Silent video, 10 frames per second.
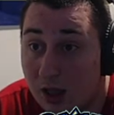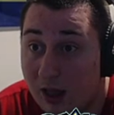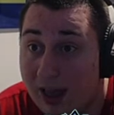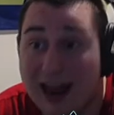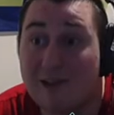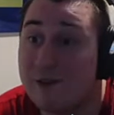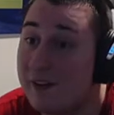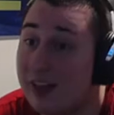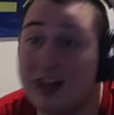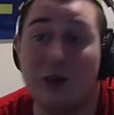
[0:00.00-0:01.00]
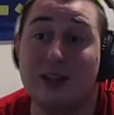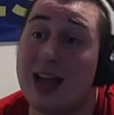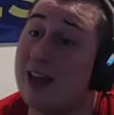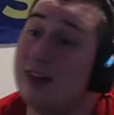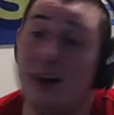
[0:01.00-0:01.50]
And I have a feeling I know
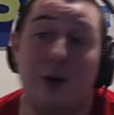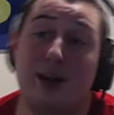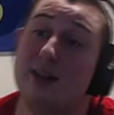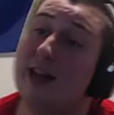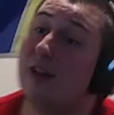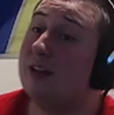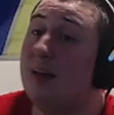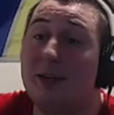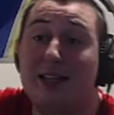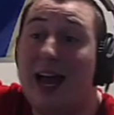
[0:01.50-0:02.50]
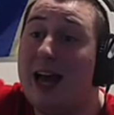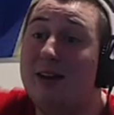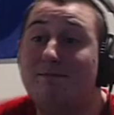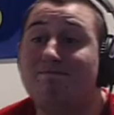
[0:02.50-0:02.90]
exactly who it is now that Sammy's dead.